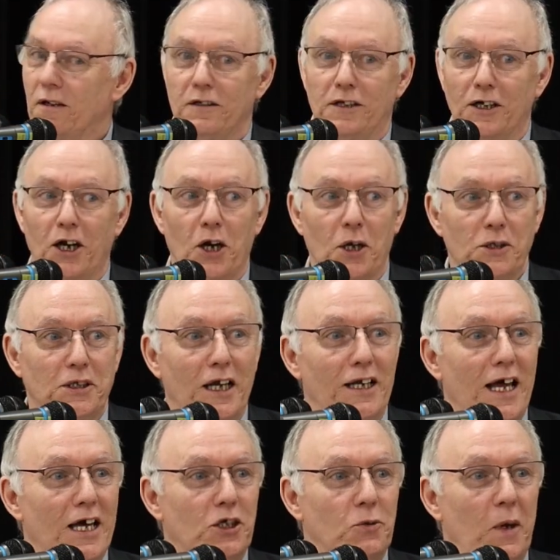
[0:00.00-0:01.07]
Did I not say
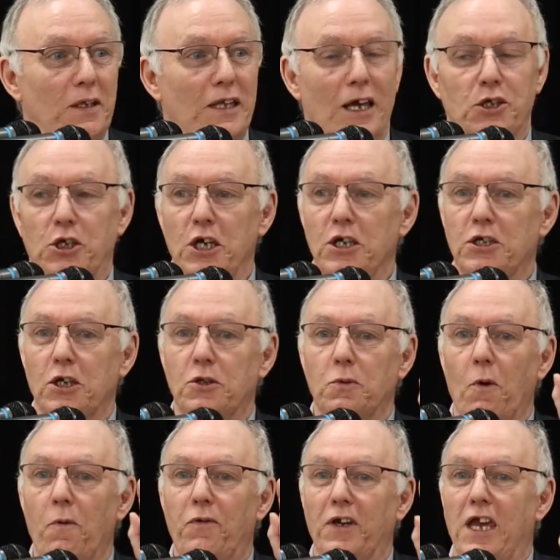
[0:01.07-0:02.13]
last week that Jesus
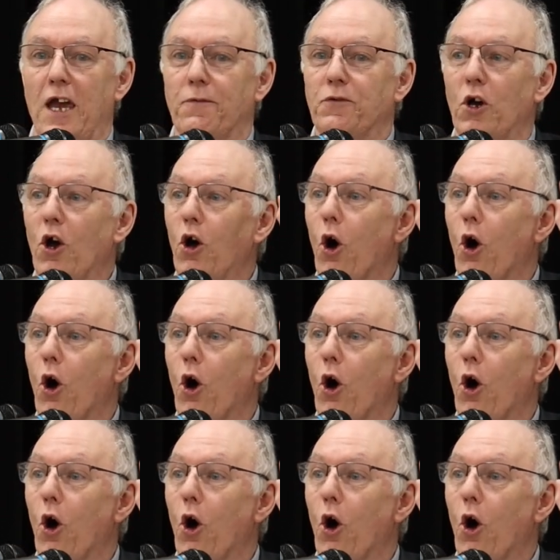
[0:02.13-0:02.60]
will forgive